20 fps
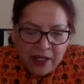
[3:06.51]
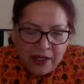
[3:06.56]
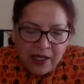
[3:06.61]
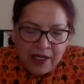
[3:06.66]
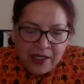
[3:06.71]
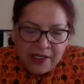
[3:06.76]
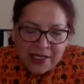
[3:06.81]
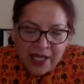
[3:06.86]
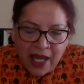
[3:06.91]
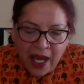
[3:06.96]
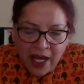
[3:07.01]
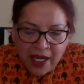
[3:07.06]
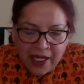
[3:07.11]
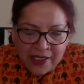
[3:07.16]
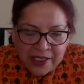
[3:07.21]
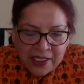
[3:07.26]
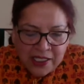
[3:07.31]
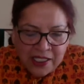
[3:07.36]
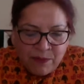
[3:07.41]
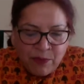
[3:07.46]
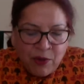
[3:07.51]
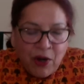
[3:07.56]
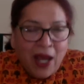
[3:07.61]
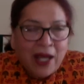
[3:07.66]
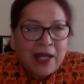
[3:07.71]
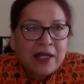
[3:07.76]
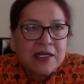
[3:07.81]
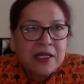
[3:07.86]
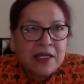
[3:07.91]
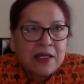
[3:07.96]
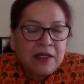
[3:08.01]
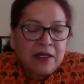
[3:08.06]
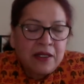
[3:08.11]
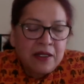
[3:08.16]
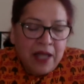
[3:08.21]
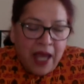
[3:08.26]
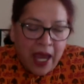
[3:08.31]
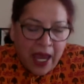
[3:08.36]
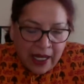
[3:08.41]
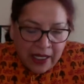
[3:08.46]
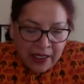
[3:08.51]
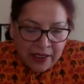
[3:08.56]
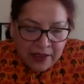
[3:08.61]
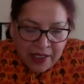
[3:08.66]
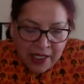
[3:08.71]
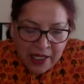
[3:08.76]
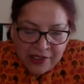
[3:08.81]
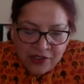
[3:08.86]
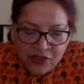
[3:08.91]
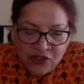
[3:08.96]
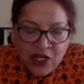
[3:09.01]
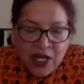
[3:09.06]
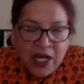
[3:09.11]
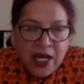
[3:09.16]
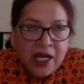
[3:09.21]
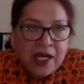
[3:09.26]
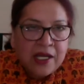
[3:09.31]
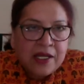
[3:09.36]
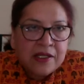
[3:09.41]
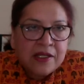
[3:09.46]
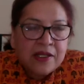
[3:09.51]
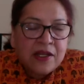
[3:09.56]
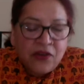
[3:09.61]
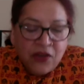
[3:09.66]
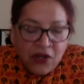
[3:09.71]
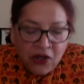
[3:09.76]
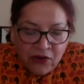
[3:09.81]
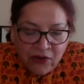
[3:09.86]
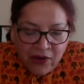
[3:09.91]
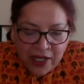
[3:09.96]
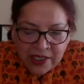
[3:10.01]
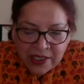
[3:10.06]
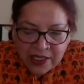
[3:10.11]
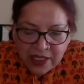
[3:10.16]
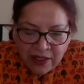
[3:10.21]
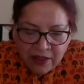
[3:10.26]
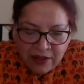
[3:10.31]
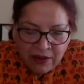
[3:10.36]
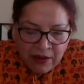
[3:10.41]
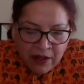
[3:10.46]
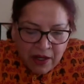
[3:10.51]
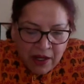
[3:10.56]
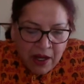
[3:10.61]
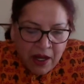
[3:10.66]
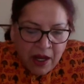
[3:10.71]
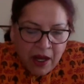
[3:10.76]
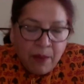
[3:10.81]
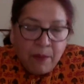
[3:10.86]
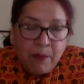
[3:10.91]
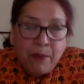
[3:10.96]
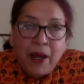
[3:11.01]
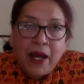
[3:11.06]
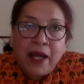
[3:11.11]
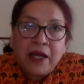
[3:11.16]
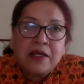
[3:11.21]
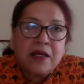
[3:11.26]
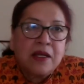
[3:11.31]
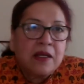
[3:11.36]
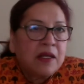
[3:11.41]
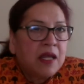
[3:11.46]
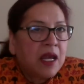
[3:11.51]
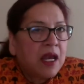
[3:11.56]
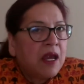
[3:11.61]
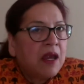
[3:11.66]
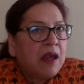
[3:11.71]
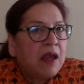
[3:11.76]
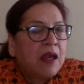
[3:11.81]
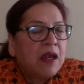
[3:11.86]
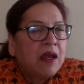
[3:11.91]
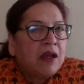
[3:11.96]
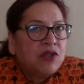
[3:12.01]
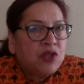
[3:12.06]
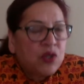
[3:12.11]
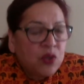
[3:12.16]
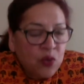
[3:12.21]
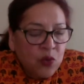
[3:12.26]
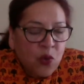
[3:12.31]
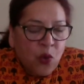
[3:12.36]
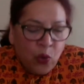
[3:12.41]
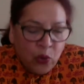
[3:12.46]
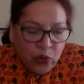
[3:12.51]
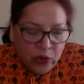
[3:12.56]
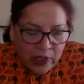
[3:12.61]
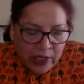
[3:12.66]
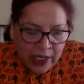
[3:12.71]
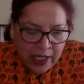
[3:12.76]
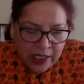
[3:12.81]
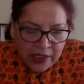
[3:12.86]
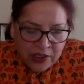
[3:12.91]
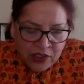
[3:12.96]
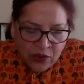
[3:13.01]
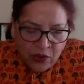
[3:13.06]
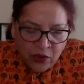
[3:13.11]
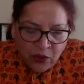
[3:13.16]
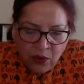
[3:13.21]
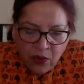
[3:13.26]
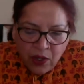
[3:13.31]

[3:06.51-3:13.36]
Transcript: Then science is practical and history is theoretical, but they do correlate,